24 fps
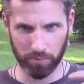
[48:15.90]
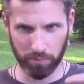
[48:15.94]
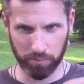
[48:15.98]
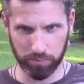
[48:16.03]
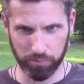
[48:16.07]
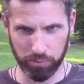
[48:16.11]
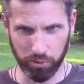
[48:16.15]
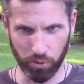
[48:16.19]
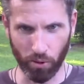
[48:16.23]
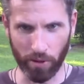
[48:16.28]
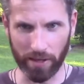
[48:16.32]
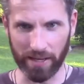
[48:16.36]

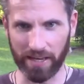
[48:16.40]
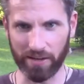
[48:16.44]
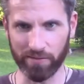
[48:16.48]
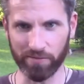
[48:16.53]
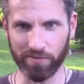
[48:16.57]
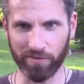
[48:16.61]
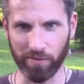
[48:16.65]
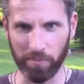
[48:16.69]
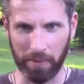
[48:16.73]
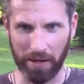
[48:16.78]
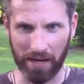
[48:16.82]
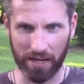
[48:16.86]
putting
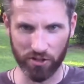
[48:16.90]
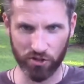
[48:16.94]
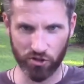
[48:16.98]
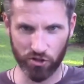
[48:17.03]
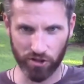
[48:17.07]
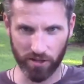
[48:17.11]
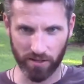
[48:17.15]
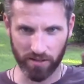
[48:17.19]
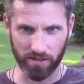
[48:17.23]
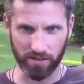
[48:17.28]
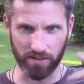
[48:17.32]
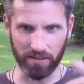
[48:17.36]

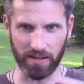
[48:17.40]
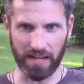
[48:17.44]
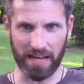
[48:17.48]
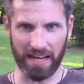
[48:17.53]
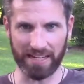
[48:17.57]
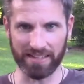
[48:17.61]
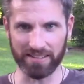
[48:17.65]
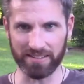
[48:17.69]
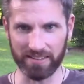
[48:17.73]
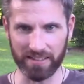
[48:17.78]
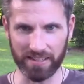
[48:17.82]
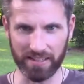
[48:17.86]
information and
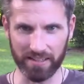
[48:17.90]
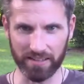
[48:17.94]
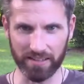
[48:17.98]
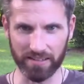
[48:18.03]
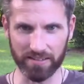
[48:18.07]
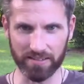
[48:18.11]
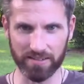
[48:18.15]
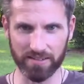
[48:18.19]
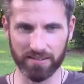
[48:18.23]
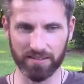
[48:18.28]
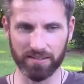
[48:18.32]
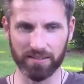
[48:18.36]

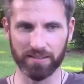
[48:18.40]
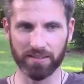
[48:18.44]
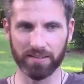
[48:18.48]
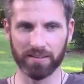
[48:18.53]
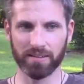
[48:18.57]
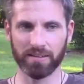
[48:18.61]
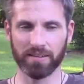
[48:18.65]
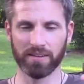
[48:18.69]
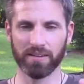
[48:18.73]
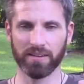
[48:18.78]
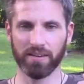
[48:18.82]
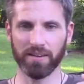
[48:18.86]
ideas
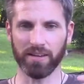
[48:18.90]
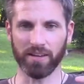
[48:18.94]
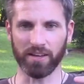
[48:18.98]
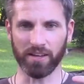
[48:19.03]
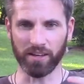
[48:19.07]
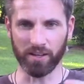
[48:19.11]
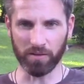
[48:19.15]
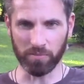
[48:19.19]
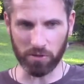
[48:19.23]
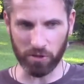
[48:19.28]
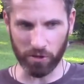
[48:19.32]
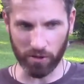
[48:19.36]
and
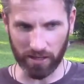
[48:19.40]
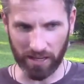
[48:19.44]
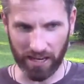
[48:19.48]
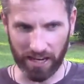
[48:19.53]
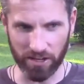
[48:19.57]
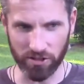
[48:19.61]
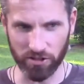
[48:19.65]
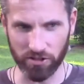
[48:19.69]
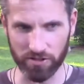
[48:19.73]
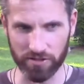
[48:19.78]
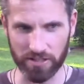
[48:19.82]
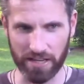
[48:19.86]

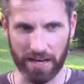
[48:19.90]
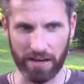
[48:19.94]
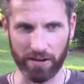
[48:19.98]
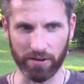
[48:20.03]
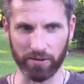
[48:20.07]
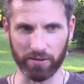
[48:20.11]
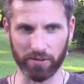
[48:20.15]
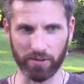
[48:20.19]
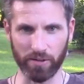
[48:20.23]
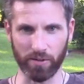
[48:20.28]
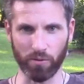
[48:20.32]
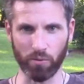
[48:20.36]
communications out
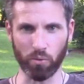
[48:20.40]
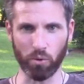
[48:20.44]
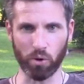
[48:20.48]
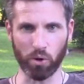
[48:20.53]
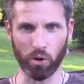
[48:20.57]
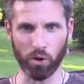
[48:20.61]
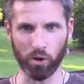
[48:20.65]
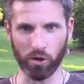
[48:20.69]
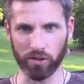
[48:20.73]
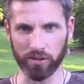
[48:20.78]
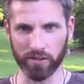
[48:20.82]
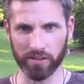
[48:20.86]
into the
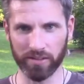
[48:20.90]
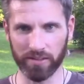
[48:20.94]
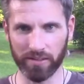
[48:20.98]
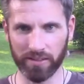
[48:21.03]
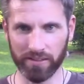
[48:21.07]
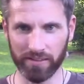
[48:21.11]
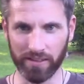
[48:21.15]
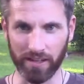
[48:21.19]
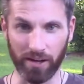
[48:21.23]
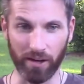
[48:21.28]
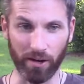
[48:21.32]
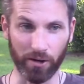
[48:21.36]
world
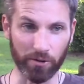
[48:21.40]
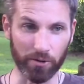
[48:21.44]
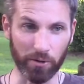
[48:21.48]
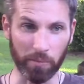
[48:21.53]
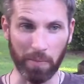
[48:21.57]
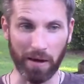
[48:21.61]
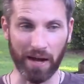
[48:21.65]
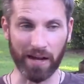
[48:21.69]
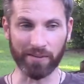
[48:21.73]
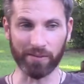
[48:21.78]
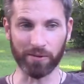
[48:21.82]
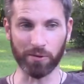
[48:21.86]
that
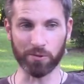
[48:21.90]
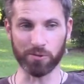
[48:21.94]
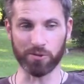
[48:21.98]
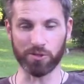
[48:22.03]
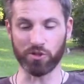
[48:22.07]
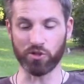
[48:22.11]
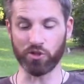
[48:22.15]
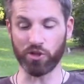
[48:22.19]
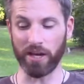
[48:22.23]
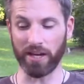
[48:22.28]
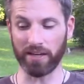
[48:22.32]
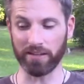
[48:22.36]
undermine those
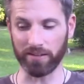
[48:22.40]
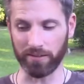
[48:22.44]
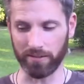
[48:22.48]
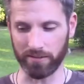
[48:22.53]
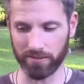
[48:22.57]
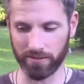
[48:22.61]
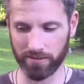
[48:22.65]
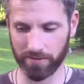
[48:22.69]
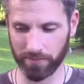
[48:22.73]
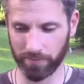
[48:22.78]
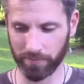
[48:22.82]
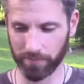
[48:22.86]

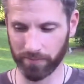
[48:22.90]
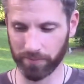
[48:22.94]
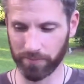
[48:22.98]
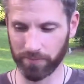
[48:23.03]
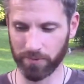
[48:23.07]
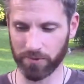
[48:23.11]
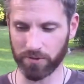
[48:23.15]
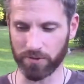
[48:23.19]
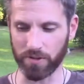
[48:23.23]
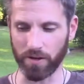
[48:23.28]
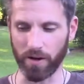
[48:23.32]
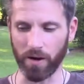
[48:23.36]
agendas.
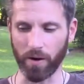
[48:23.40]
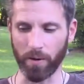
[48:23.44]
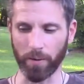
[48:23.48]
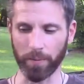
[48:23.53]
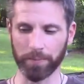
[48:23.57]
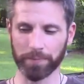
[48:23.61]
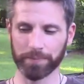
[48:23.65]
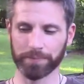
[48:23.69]
So